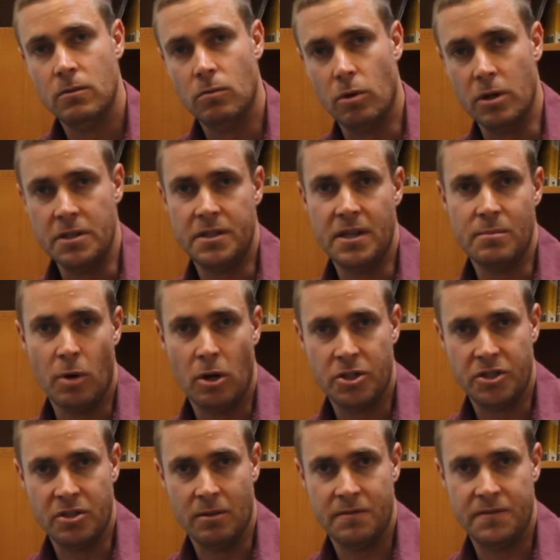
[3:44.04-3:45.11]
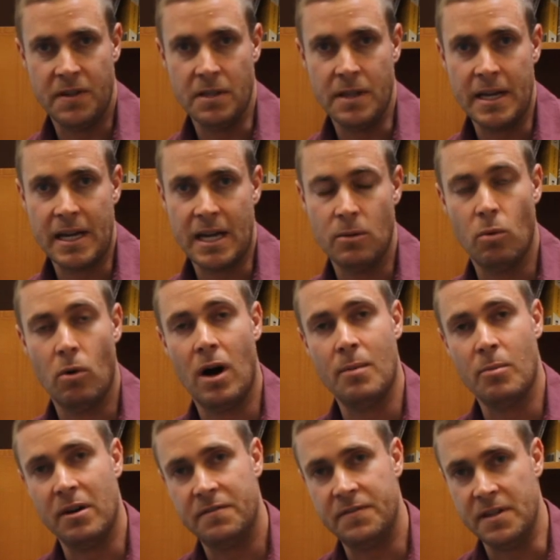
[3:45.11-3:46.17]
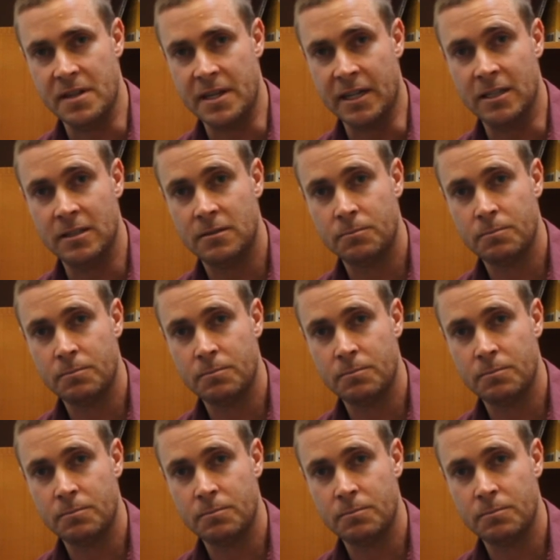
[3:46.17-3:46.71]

what is the emotion I'm feeling and why am I feeling it?